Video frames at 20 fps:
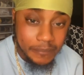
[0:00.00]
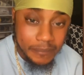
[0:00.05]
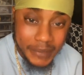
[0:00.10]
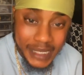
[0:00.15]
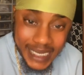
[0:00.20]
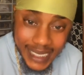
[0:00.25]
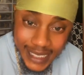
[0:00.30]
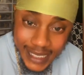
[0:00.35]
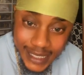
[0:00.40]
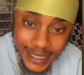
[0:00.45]

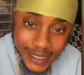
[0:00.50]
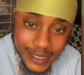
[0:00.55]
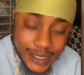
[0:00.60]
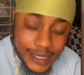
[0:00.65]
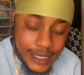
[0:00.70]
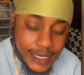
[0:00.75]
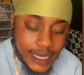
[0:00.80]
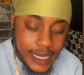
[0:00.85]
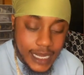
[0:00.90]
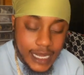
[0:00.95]
been.
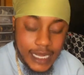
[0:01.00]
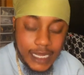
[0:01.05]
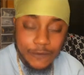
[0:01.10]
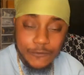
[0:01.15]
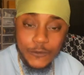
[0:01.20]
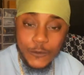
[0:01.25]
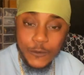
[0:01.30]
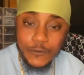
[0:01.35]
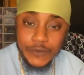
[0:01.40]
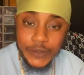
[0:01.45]
I've
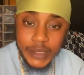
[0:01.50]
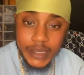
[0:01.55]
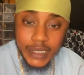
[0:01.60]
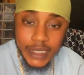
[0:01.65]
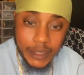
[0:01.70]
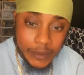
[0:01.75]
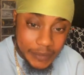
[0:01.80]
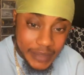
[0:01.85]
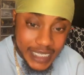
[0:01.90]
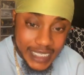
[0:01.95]

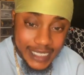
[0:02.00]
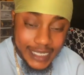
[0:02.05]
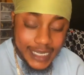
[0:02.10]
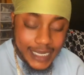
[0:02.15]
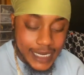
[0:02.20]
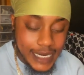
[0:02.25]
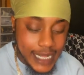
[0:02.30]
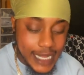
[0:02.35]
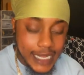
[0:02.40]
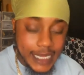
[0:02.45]
overcome it,
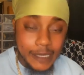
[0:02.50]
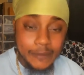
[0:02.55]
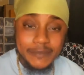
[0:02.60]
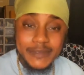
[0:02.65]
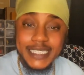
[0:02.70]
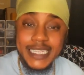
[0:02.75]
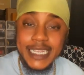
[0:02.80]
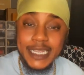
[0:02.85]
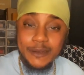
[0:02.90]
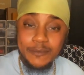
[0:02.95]
and I am
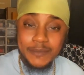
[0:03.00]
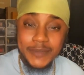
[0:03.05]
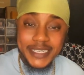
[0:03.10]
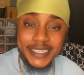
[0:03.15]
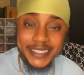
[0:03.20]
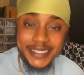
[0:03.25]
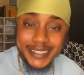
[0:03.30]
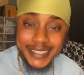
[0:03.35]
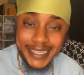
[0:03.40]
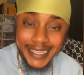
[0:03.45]
10
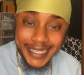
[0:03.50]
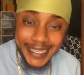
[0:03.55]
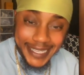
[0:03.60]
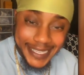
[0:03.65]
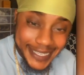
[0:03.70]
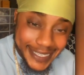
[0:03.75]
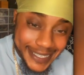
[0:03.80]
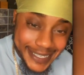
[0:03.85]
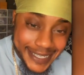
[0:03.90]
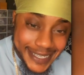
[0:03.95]
months
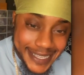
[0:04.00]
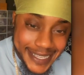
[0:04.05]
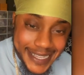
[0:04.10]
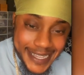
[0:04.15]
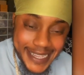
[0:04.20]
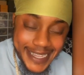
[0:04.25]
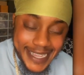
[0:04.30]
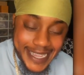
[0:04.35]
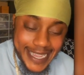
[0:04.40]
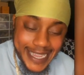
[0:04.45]
in,
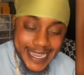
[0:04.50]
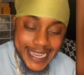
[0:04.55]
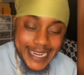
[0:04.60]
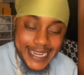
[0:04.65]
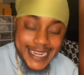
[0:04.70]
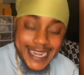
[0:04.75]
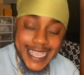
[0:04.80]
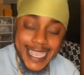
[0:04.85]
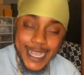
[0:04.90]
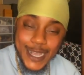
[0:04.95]

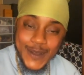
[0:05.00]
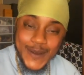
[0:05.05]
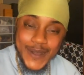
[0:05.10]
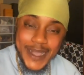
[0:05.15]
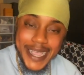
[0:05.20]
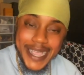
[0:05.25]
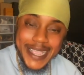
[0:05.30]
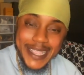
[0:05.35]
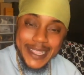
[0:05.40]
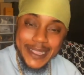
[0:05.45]
and now
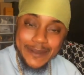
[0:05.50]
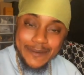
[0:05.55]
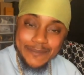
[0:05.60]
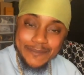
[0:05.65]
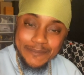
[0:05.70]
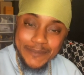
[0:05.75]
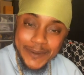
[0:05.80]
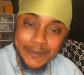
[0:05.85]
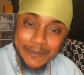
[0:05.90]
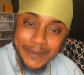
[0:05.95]
I am
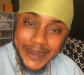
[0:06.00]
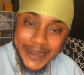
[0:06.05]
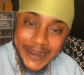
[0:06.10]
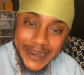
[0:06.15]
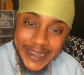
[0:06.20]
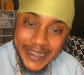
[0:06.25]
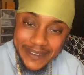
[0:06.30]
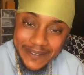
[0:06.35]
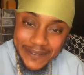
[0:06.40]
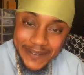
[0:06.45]

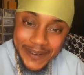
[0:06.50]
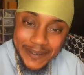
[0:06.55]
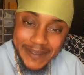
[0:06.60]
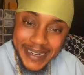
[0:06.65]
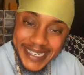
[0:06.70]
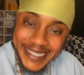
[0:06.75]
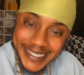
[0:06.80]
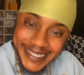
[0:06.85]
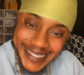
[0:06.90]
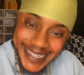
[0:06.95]
preparing for
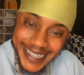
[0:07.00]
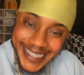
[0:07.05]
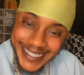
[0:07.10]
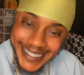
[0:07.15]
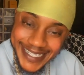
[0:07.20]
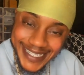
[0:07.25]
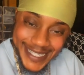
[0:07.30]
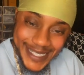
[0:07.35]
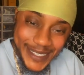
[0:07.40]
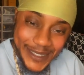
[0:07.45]
my
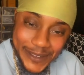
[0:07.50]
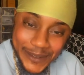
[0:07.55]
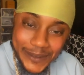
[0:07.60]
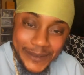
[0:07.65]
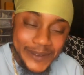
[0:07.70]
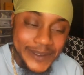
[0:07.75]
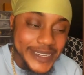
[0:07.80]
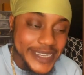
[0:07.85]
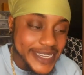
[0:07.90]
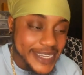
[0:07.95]
stage 2.
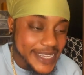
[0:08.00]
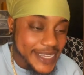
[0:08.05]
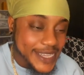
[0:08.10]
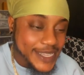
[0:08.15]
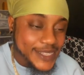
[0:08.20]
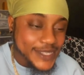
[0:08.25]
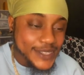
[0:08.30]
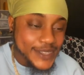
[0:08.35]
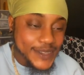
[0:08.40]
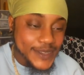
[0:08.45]

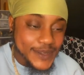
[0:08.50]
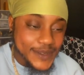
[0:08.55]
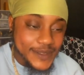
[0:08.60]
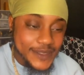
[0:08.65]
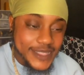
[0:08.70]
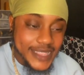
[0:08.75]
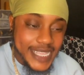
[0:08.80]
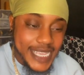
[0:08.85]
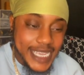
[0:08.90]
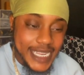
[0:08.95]
So
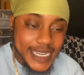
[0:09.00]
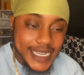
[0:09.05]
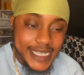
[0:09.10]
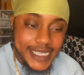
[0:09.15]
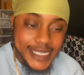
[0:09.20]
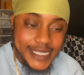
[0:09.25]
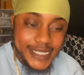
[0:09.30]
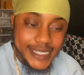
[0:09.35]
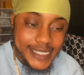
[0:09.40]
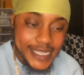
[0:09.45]
that
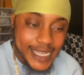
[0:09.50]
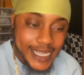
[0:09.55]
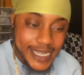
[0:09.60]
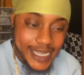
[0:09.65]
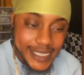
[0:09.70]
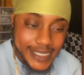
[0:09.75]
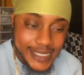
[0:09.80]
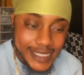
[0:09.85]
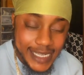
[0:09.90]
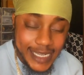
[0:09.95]
is, like I
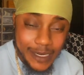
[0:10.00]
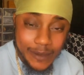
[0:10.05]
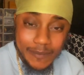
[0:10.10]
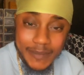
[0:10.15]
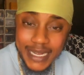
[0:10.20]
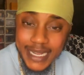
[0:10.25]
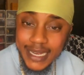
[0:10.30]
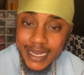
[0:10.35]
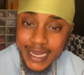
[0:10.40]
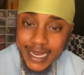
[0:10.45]
said in
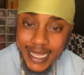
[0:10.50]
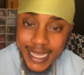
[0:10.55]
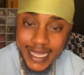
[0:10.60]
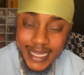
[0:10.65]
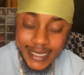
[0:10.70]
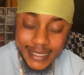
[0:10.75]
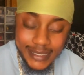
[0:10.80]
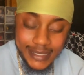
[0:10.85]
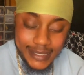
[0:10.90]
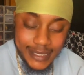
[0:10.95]
my
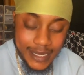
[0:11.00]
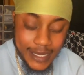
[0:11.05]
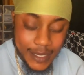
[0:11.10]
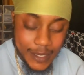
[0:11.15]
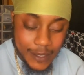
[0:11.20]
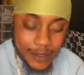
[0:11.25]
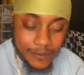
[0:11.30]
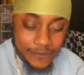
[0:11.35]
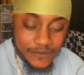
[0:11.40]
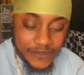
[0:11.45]
last
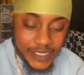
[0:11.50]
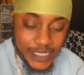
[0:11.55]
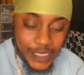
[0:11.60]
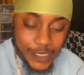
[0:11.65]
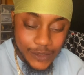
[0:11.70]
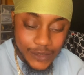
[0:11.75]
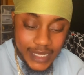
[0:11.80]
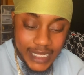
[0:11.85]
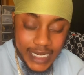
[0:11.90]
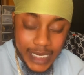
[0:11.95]

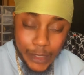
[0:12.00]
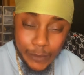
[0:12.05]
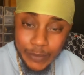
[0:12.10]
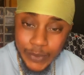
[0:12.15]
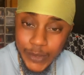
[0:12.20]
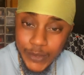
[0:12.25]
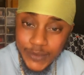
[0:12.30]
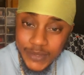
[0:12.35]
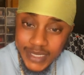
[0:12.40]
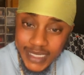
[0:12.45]
video that I
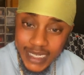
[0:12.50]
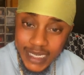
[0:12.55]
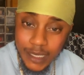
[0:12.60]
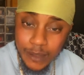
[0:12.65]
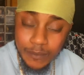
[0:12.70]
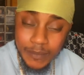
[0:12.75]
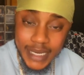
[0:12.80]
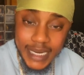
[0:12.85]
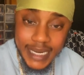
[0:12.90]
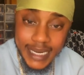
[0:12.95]
posted in
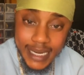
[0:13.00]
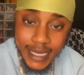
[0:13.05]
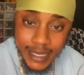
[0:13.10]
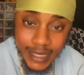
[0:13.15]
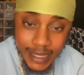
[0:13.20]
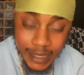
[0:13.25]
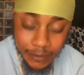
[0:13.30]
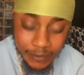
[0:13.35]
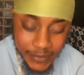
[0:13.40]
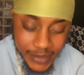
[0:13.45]
my
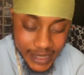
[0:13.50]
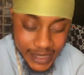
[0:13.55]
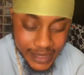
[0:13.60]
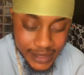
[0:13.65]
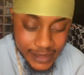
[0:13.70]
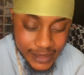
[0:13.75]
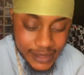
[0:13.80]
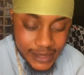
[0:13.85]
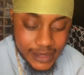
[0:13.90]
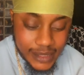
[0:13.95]
9
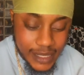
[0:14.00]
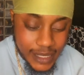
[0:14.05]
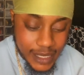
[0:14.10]
months,